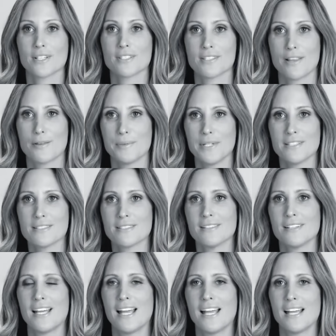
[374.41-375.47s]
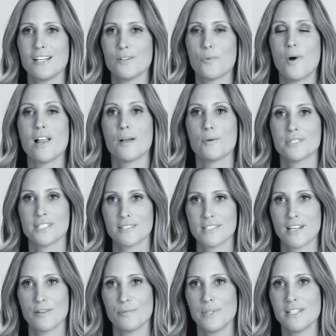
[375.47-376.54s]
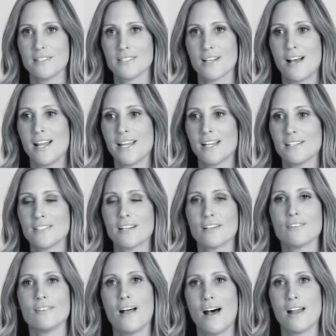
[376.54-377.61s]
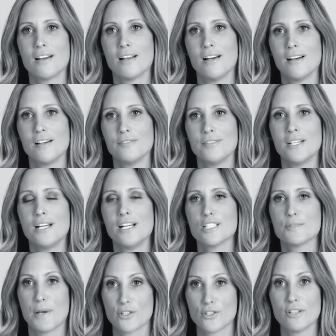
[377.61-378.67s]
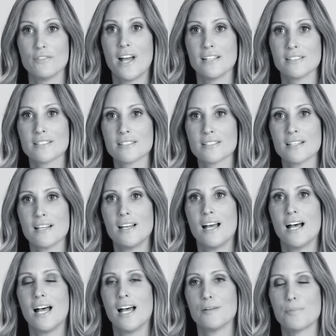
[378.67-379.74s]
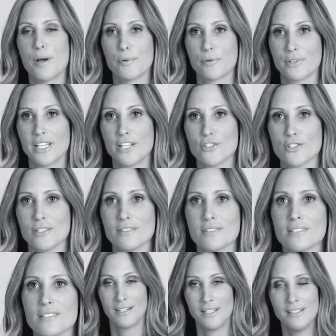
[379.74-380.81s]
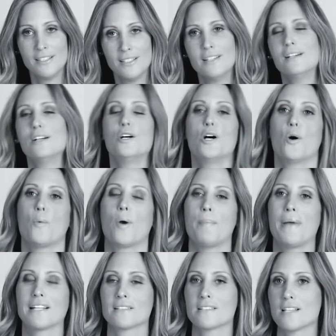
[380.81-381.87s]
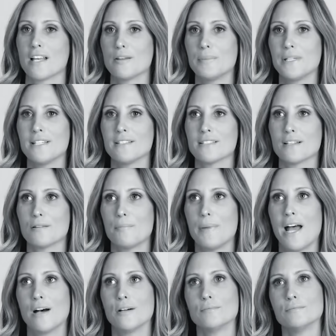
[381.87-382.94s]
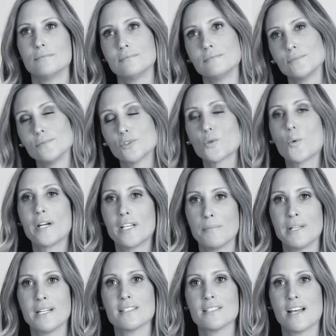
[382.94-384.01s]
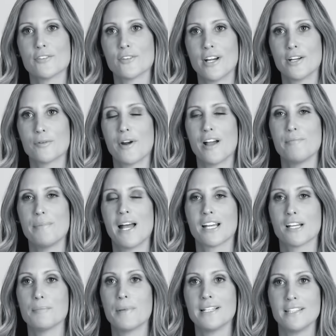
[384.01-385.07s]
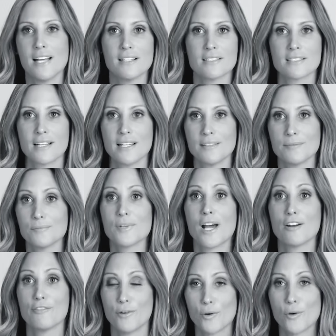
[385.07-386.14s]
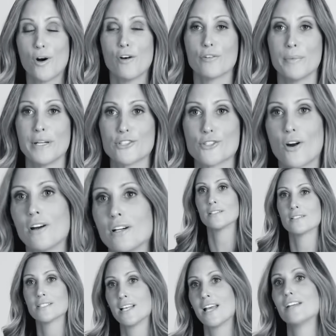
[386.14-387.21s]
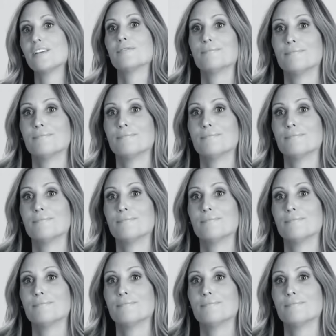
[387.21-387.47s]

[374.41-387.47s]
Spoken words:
was unlike anything Stephanie Winston Wolkoff had ever encountered. For all her years navigating the glitz and glamour of New York's elite, nothing could have prepared her for the labyrinthine politics and high-stakes tension of Washington,